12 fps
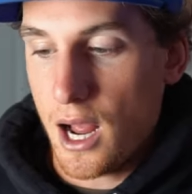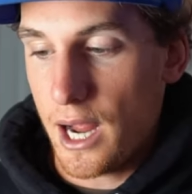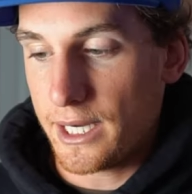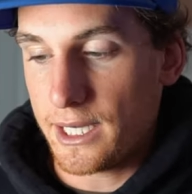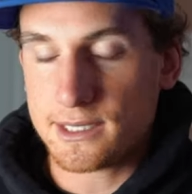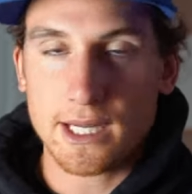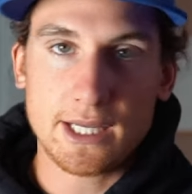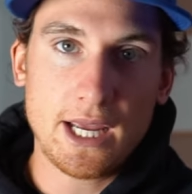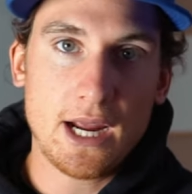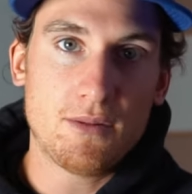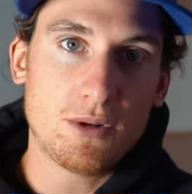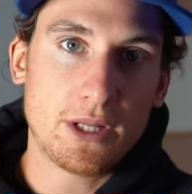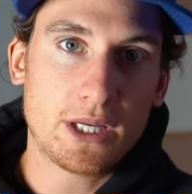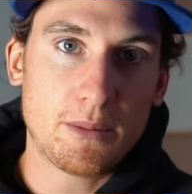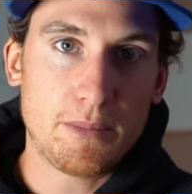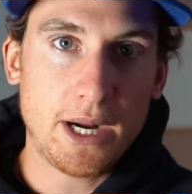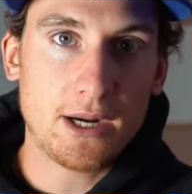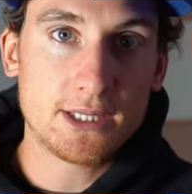I guess I can't really
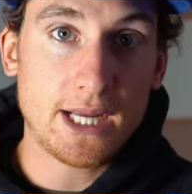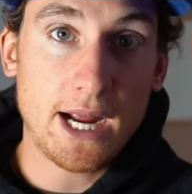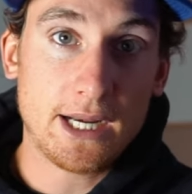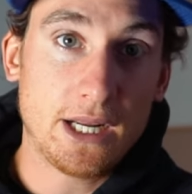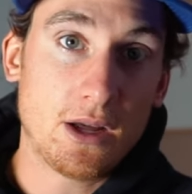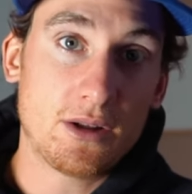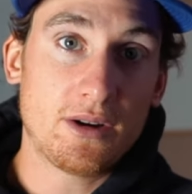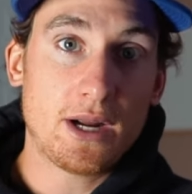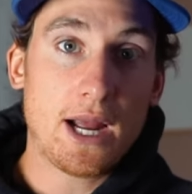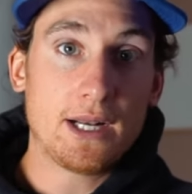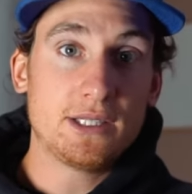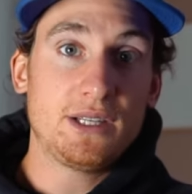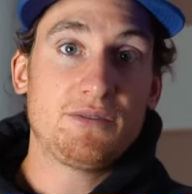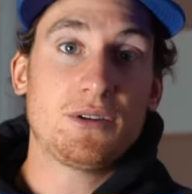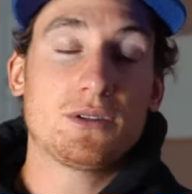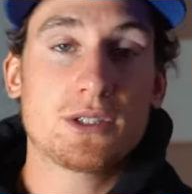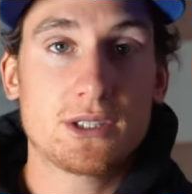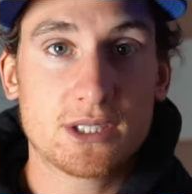compare it to any other ND
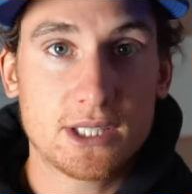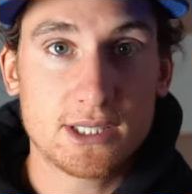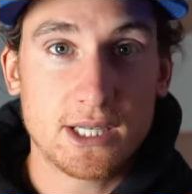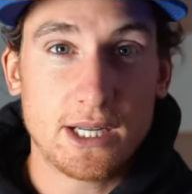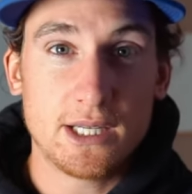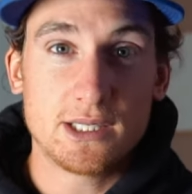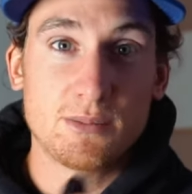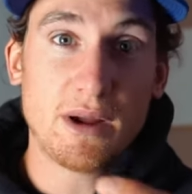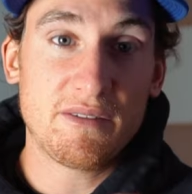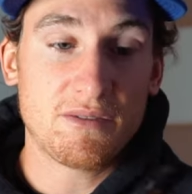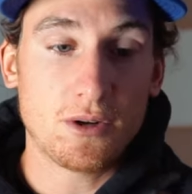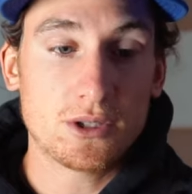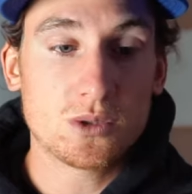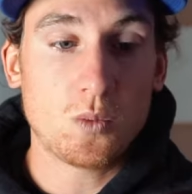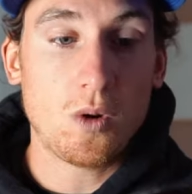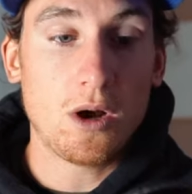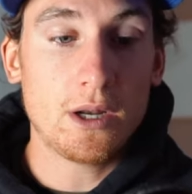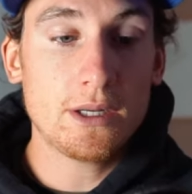filters because it is my first
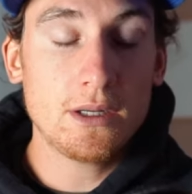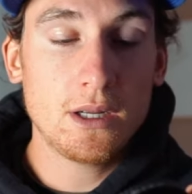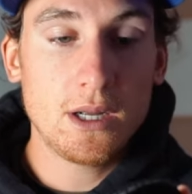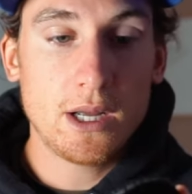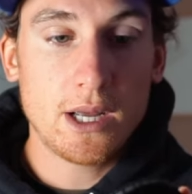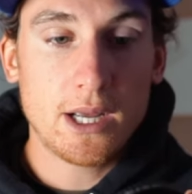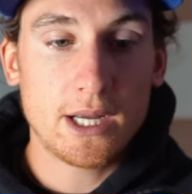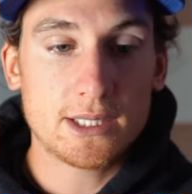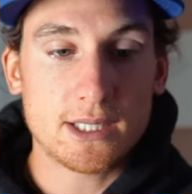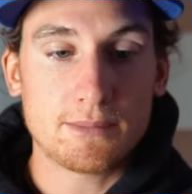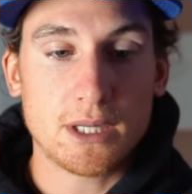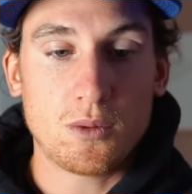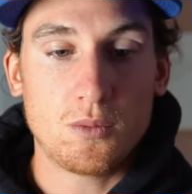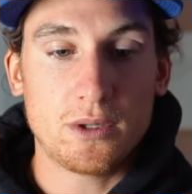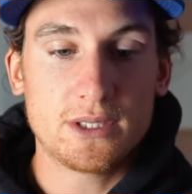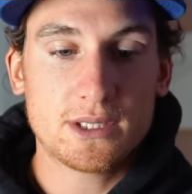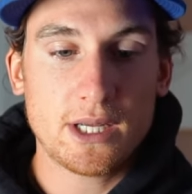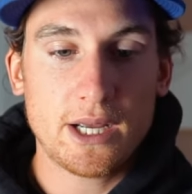one, except I
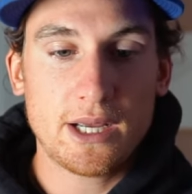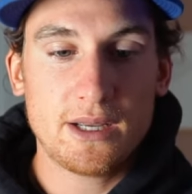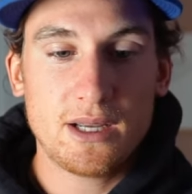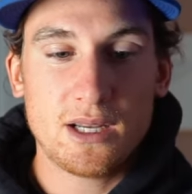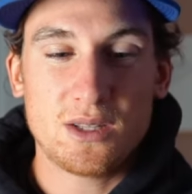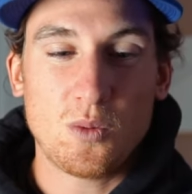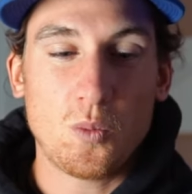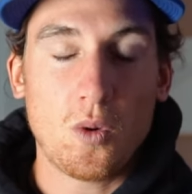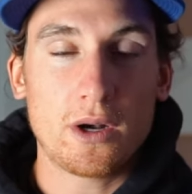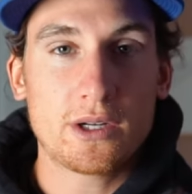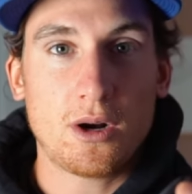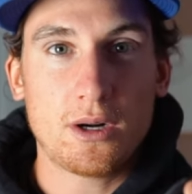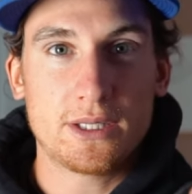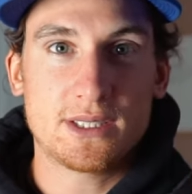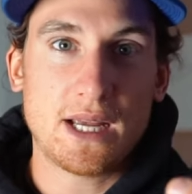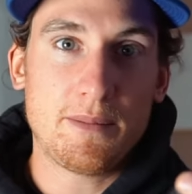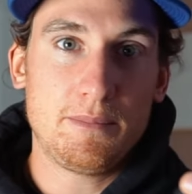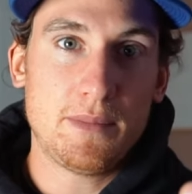would say the one con is
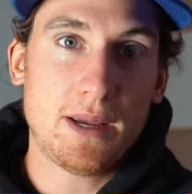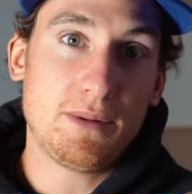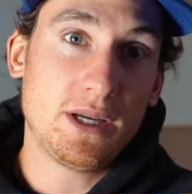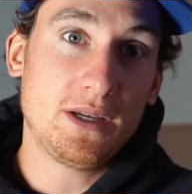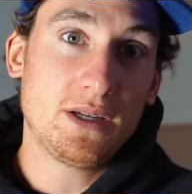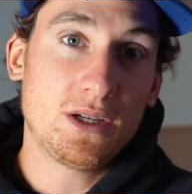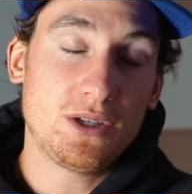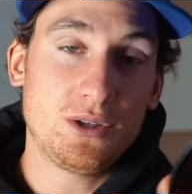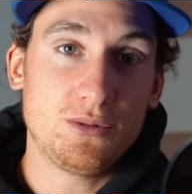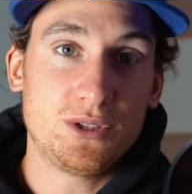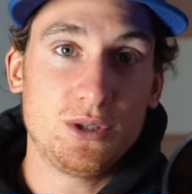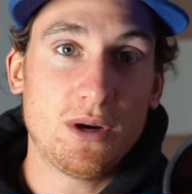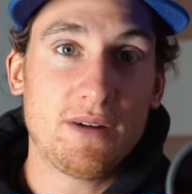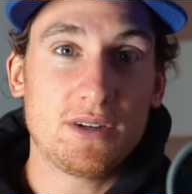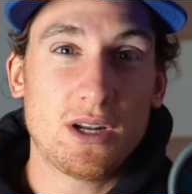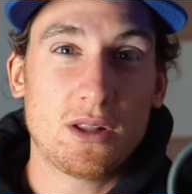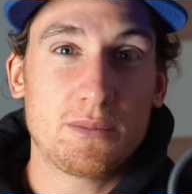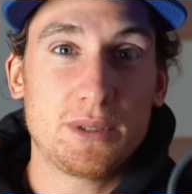that maybe you do have
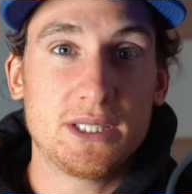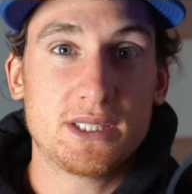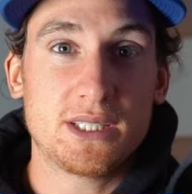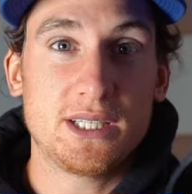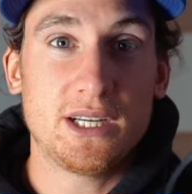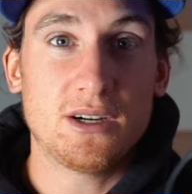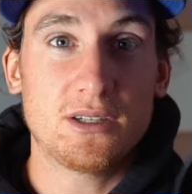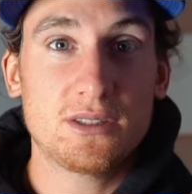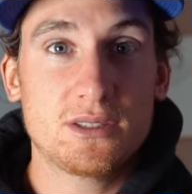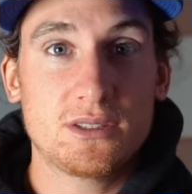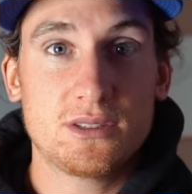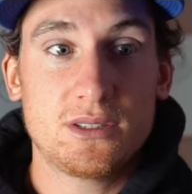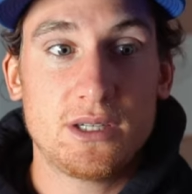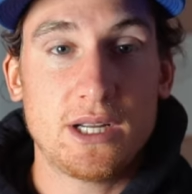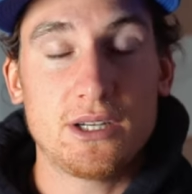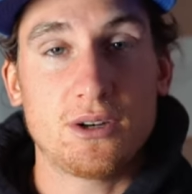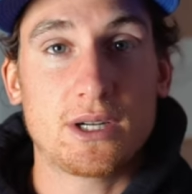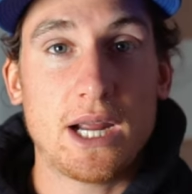another piece of gear
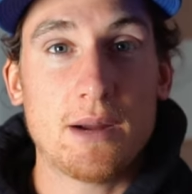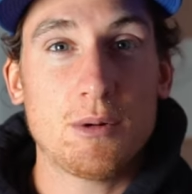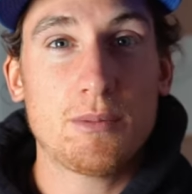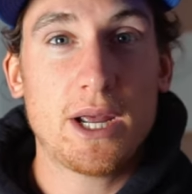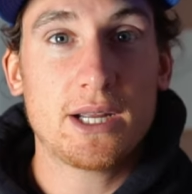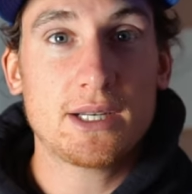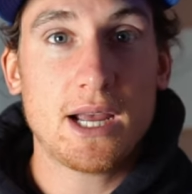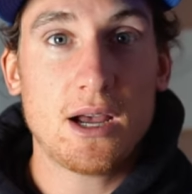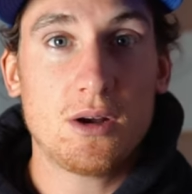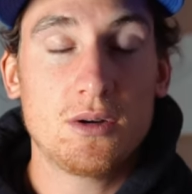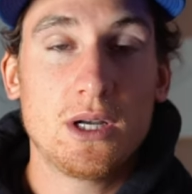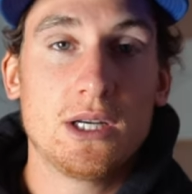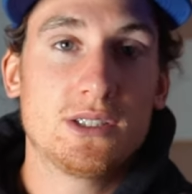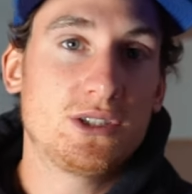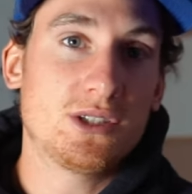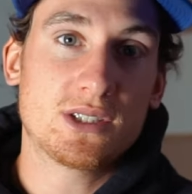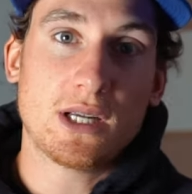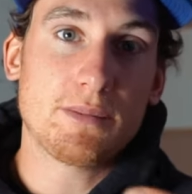in your camera bag now,
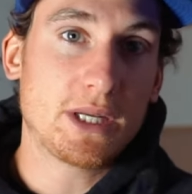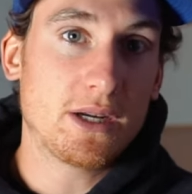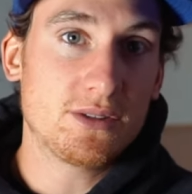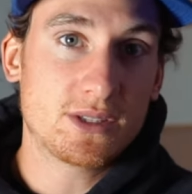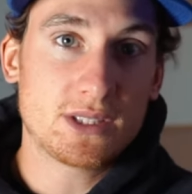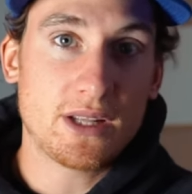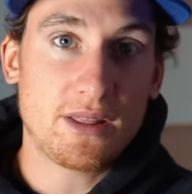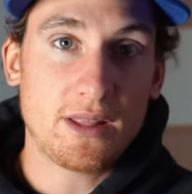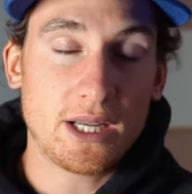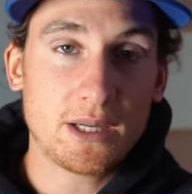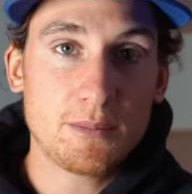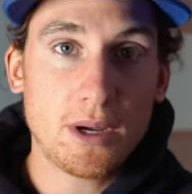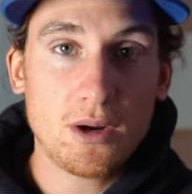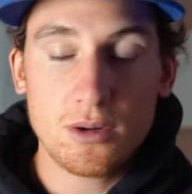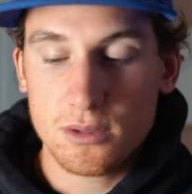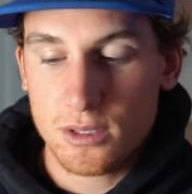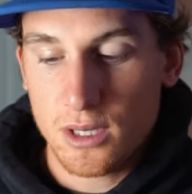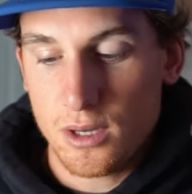just something else to think
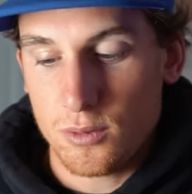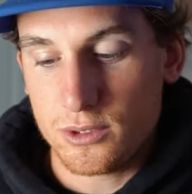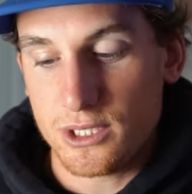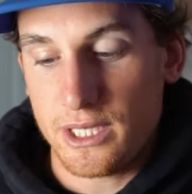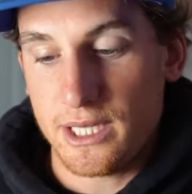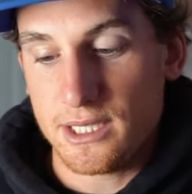about, which